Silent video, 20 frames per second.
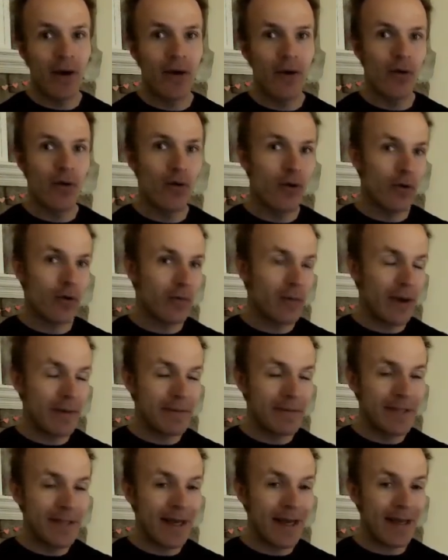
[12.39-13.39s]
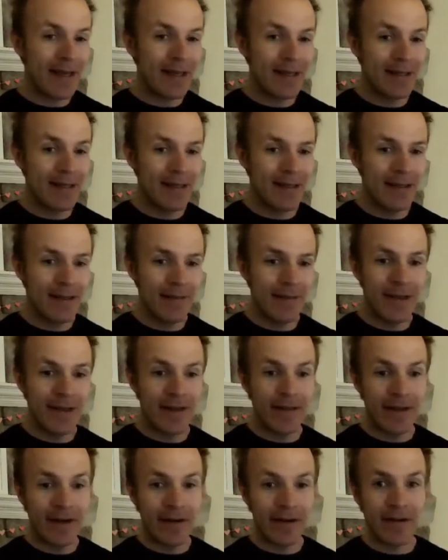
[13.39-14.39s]
or website that
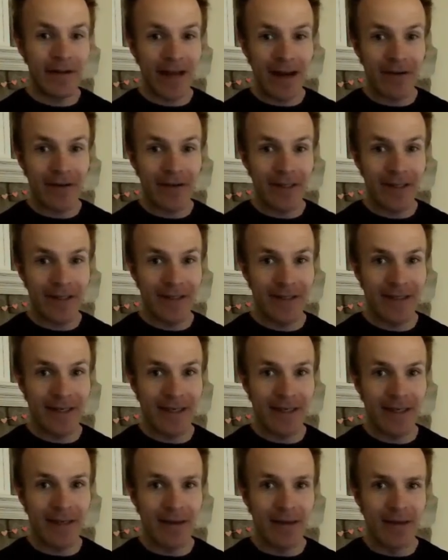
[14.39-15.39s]
they're allowed to see?